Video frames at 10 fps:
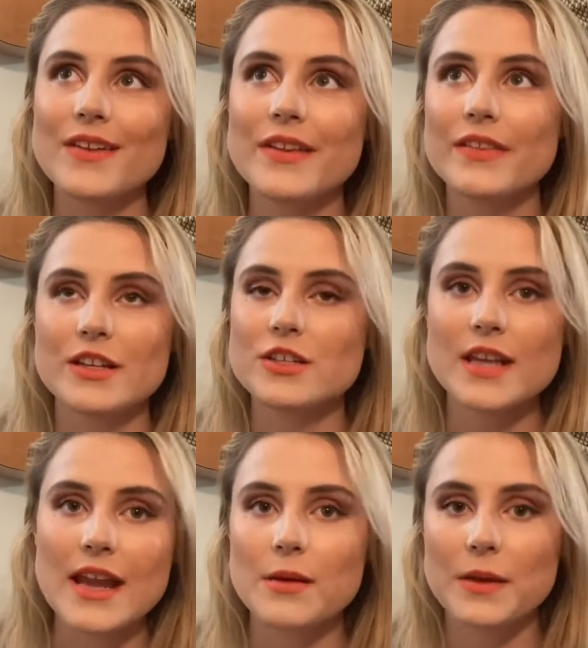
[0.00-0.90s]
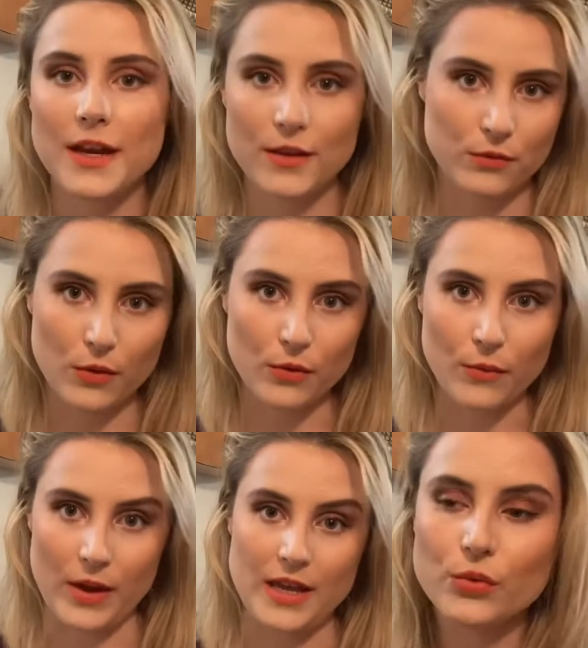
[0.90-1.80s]
and then they just end up getting thrown
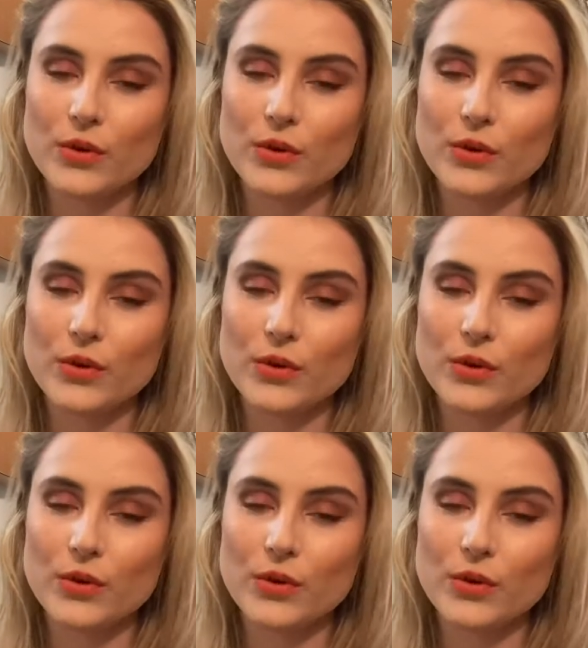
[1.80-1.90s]
away.